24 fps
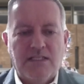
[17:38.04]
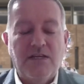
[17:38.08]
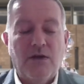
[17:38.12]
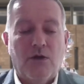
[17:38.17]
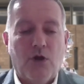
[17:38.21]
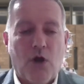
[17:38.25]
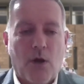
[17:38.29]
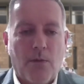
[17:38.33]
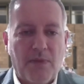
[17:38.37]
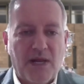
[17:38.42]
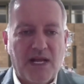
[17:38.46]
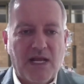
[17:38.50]
a
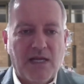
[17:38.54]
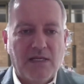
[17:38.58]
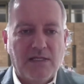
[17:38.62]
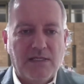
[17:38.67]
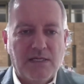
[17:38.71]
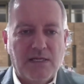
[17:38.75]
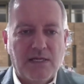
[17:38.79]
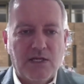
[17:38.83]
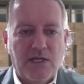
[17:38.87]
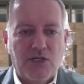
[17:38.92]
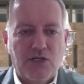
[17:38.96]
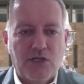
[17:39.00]

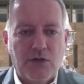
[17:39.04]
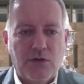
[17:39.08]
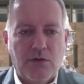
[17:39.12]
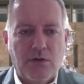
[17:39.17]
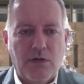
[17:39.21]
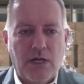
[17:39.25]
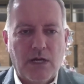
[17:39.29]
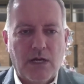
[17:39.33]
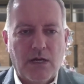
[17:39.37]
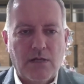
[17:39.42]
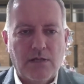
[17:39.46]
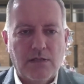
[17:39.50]
complicated issue, and
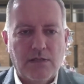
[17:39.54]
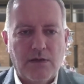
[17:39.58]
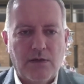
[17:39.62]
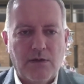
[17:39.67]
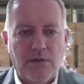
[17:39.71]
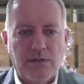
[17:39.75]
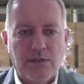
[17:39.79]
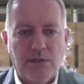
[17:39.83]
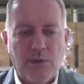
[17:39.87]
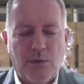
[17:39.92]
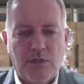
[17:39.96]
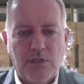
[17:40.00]
I can tell you,
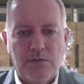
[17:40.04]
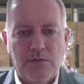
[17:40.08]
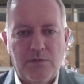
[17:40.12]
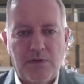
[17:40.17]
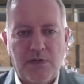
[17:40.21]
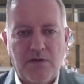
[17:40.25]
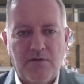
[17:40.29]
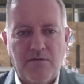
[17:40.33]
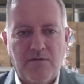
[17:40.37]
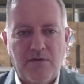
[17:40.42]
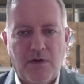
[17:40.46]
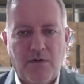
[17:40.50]
someone who's
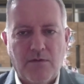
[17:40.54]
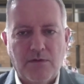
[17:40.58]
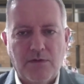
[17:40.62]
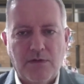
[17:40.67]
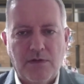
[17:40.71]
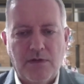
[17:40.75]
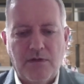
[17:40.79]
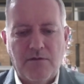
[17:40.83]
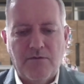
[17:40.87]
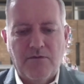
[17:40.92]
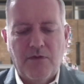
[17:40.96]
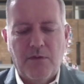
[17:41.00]
been involved
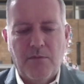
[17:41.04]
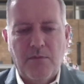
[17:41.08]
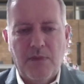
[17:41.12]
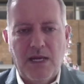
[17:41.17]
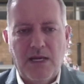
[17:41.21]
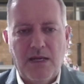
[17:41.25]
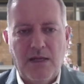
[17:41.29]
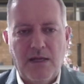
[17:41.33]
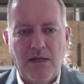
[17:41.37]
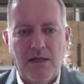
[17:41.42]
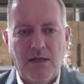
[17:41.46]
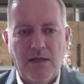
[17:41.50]
in it for
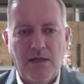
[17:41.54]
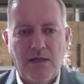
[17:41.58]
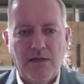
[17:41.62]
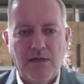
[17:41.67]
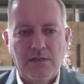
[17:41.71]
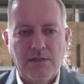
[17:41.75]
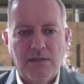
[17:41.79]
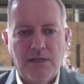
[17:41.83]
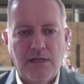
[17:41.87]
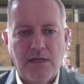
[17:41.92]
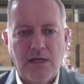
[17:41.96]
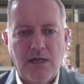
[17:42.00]
many
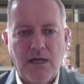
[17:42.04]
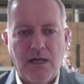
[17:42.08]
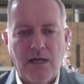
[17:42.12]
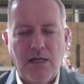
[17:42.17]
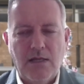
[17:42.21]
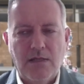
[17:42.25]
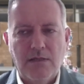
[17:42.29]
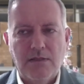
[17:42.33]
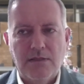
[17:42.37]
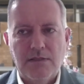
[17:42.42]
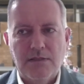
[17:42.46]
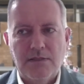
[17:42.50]
years,
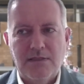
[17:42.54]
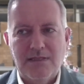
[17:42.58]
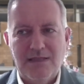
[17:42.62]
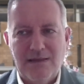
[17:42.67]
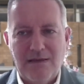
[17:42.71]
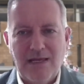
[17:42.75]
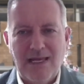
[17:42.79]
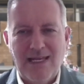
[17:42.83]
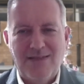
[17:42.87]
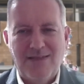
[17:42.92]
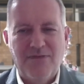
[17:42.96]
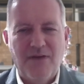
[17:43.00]
it's
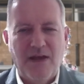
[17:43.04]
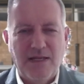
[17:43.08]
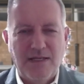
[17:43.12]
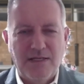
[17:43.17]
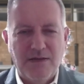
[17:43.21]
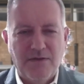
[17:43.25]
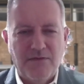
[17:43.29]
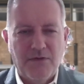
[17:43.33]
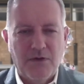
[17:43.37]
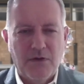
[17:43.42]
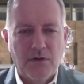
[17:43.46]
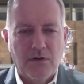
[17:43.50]
very
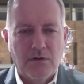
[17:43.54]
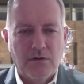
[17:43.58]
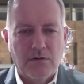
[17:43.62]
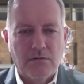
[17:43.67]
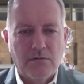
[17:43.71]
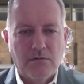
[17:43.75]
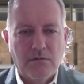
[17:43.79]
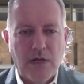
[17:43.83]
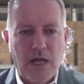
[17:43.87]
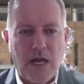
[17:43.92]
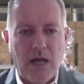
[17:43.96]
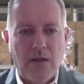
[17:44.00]
difficult.
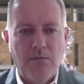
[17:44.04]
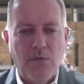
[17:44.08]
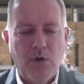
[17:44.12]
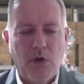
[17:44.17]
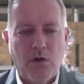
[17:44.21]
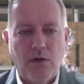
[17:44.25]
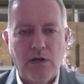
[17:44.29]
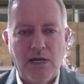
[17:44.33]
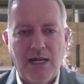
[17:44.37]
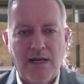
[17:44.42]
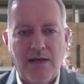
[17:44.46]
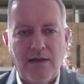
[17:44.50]
I'm
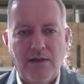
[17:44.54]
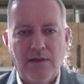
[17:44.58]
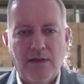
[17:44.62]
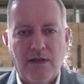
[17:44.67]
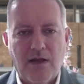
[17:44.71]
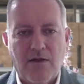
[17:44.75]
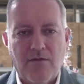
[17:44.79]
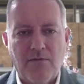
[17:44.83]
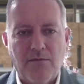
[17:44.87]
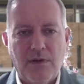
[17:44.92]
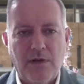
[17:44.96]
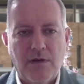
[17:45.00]
not letting the
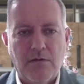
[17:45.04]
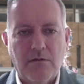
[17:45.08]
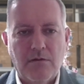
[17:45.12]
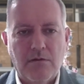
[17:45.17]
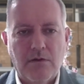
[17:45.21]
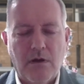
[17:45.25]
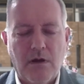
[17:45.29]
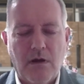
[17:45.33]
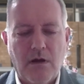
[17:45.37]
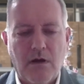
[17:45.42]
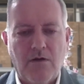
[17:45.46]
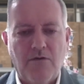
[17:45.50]
government
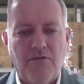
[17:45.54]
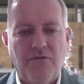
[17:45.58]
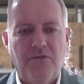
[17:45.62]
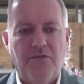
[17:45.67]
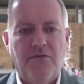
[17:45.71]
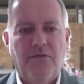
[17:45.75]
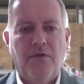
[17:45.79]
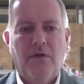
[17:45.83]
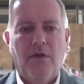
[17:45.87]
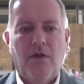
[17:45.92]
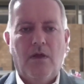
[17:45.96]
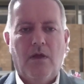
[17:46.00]
off
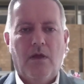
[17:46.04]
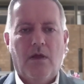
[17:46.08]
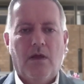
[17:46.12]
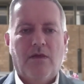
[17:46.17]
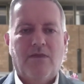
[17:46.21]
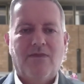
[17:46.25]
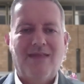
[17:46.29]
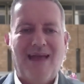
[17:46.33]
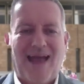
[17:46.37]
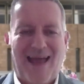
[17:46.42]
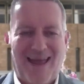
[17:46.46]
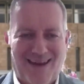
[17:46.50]

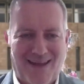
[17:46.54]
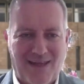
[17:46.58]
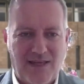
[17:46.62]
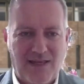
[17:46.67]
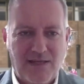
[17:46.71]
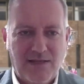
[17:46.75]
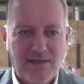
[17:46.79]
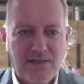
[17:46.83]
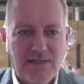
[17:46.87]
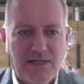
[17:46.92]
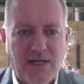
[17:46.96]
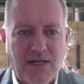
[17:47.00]
that
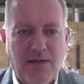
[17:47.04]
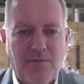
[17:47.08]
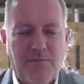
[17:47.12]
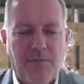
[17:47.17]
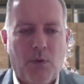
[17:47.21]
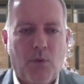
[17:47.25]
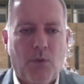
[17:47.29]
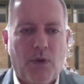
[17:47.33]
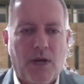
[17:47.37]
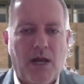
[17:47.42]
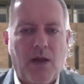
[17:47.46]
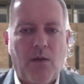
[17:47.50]
easily, but
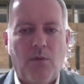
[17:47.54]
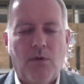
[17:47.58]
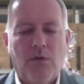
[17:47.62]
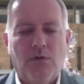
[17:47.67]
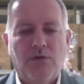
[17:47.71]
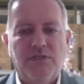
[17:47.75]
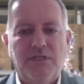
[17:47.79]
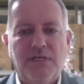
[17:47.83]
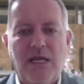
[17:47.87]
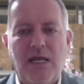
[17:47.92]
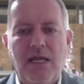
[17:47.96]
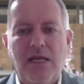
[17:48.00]
what I will
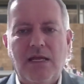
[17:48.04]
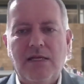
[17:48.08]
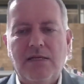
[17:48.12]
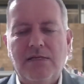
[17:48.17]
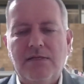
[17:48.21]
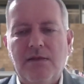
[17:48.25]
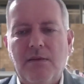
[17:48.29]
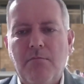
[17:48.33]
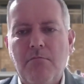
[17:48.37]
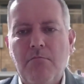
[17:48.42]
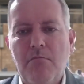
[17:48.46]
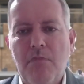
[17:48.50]
say is
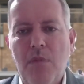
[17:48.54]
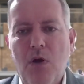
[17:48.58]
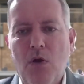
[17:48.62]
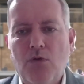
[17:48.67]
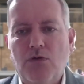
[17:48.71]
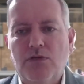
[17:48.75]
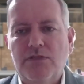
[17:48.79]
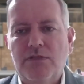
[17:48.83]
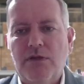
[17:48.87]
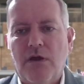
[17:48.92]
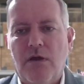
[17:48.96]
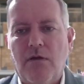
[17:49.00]
that
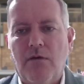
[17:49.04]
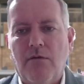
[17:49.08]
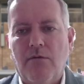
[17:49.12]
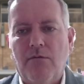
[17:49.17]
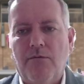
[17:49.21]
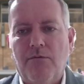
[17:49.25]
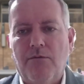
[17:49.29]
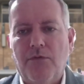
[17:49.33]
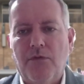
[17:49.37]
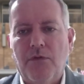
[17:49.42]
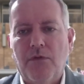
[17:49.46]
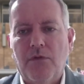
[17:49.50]
most
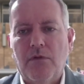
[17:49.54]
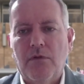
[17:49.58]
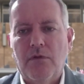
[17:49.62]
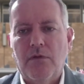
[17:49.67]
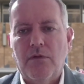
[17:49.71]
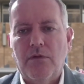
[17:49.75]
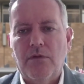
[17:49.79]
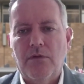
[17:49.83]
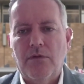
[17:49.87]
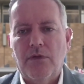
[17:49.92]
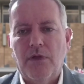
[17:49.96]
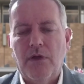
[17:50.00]
of
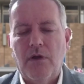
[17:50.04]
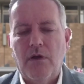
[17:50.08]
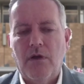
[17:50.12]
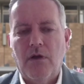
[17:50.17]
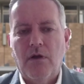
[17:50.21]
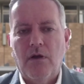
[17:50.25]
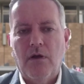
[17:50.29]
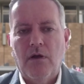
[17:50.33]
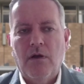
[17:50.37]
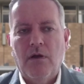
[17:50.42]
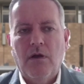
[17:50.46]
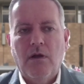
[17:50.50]

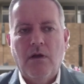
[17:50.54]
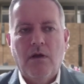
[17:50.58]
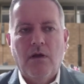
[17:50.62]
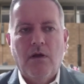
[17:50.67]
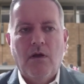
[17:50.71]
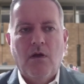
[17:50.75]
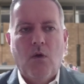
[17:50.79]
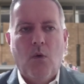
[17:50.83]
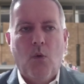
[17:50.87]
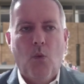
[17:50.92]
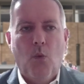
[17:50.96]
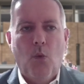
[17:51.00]
the
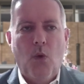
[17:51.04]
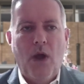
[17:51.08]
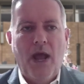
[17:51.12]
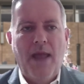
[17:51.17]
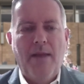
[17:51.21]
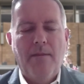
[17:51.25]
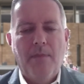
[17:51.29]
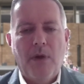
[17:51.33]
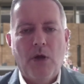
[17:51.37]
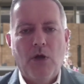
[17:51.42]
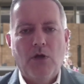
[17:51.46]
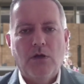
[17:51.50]

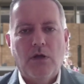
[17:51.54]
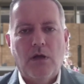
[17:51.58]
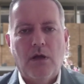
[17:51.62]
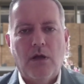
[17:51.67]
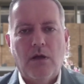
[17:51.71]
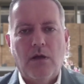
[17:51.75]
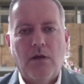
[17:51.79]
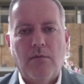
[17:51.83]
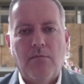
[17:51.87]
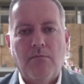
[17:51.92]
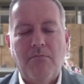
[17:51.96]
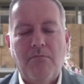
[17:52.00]
way
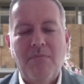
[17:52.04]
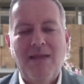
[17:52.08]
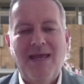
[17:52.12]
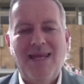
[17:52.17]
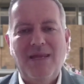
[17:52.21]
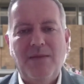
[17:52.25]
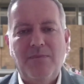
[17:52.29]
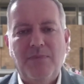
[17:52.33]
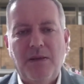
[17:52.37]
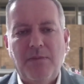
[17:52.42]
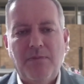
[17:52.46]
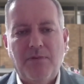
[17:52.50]

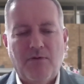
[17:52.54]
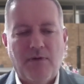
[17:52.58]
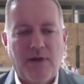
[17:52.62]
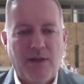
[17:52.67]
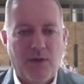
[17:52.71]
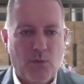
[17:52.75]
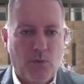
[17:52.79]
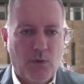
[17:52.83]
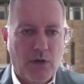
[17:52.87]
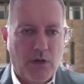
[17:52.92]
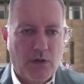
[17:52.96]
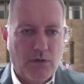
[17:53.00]
many people around
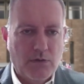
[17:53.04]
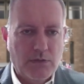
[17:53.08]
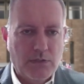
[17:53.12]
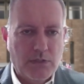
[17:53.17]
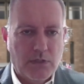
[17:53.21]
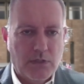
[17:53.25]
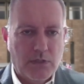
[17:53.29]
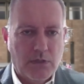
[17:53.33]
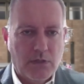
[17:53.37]
the world